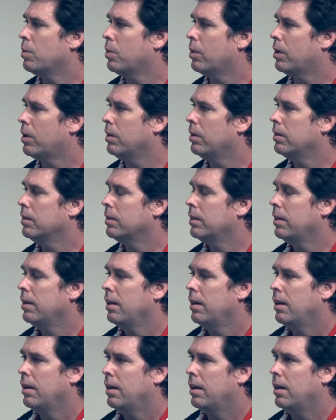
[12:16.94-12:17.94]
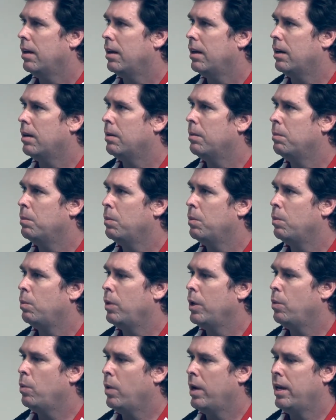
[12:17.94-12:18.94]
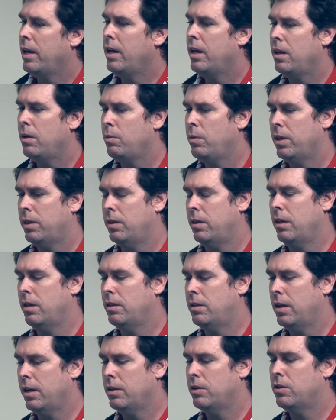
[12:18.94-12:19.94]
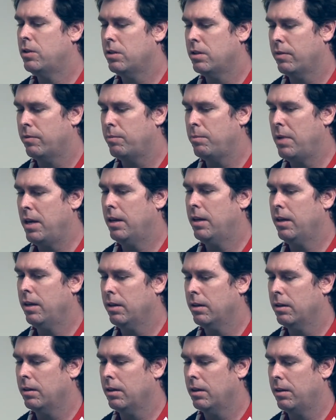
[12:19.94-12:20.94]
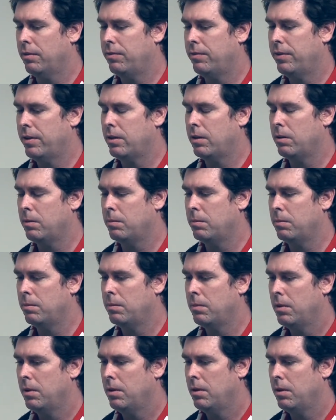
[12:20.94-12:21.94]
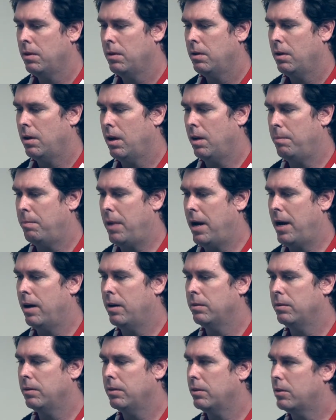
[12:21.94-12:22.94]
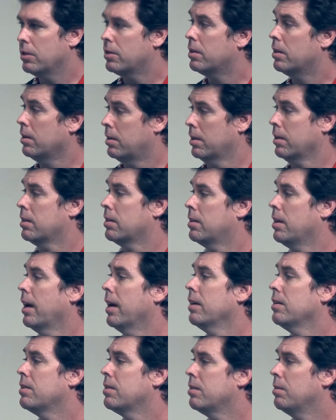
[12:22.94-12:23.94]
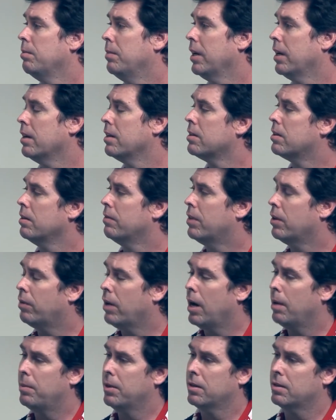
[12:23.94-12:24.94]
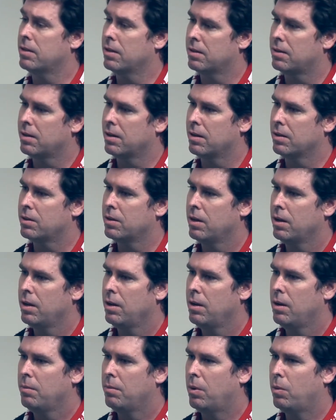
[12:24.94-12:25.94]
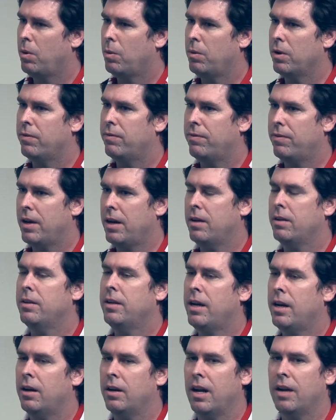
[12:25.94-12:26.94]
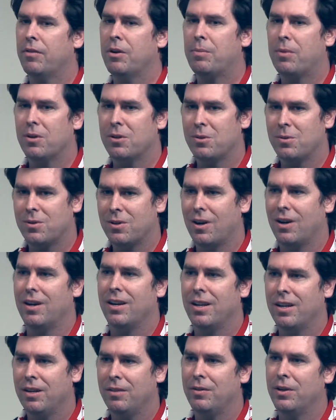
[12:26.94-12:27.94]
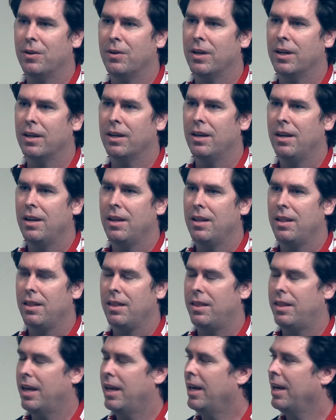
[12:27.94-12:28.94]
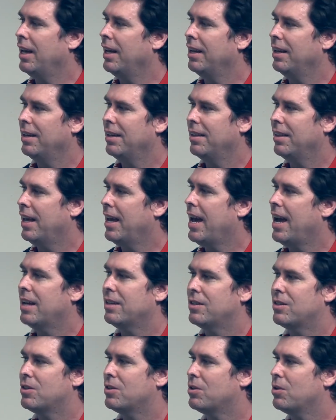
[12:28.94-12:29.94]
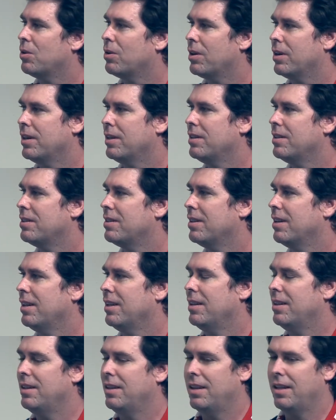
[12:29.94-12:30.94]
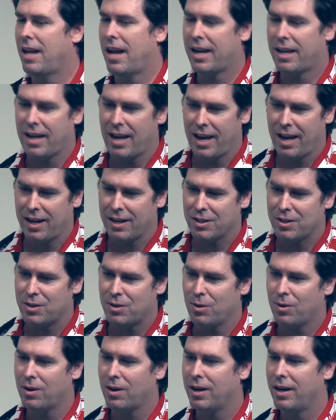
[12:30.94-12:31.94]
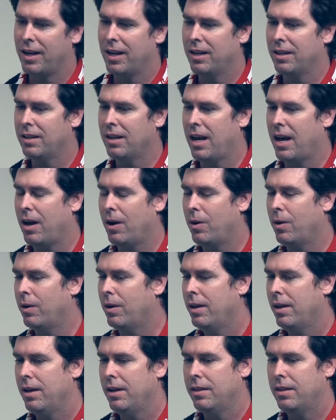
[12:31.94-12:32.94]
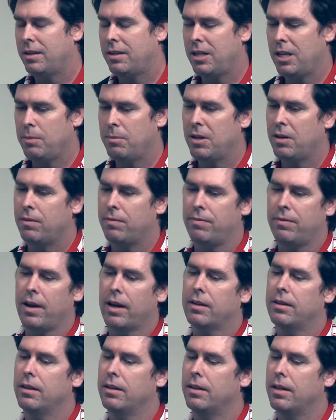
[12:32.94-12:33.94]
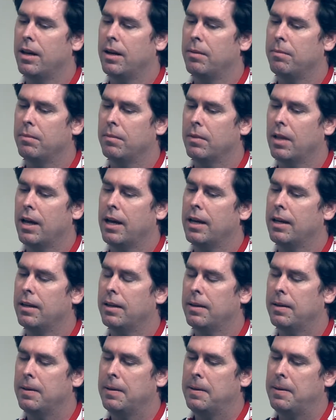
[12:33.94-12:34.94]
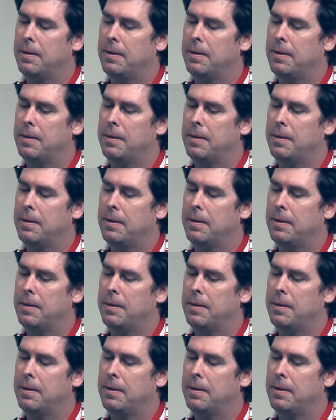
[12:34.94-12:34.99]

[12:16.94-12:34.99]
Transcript: world. We went in with the intentions of making a film about just the success, because of the rapid success. But when we found out, every person we started interviewing, they had stories, and that guy had a story, and how the team had affected them, like